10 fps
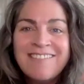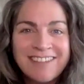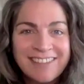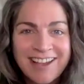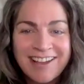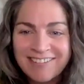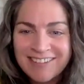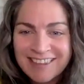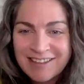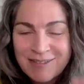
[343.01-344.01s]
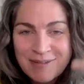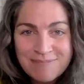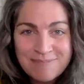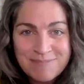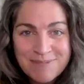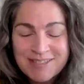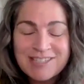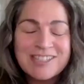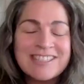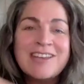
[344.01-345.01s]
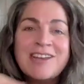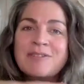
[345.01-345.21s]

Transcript: We love and musicians